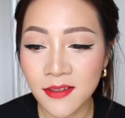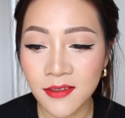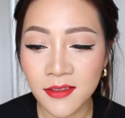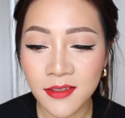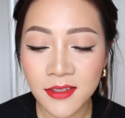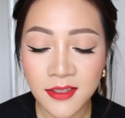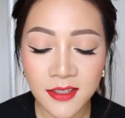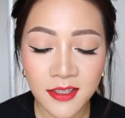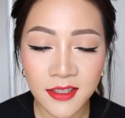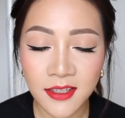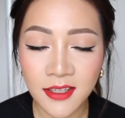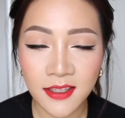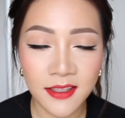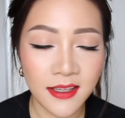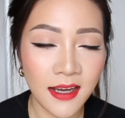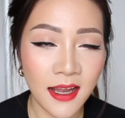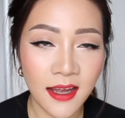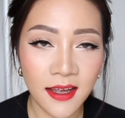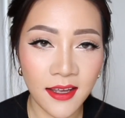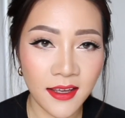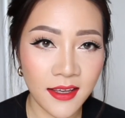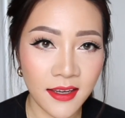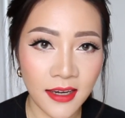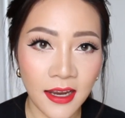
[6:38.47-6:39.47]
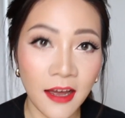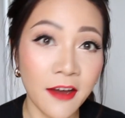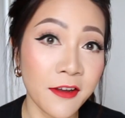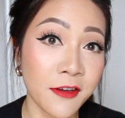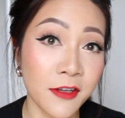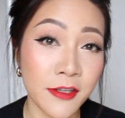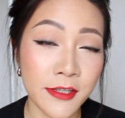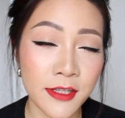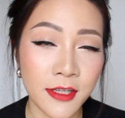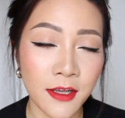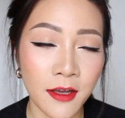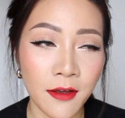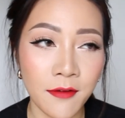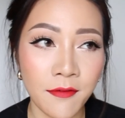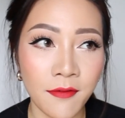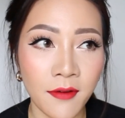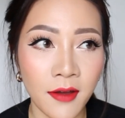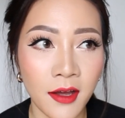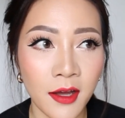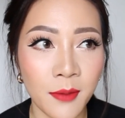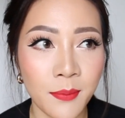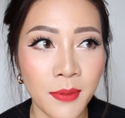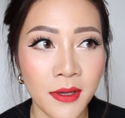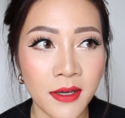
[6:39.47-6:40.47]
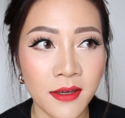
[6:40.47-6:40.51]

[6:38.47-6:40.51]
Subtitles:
just gonna like lay on the sofa